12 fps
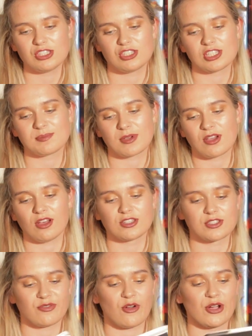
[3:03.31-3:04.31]
just
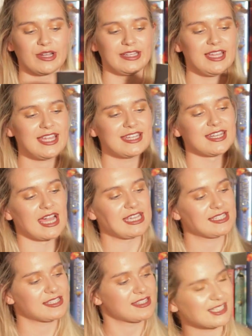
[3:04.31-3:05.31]
because of how
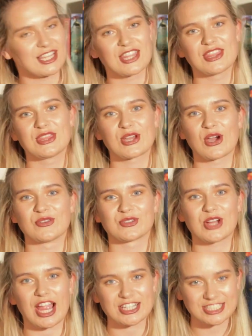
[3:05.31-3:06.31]
nice the
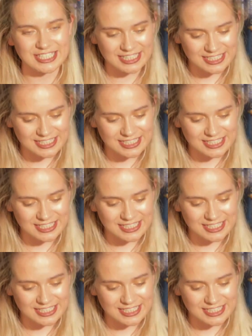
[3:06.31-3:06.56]
cover actually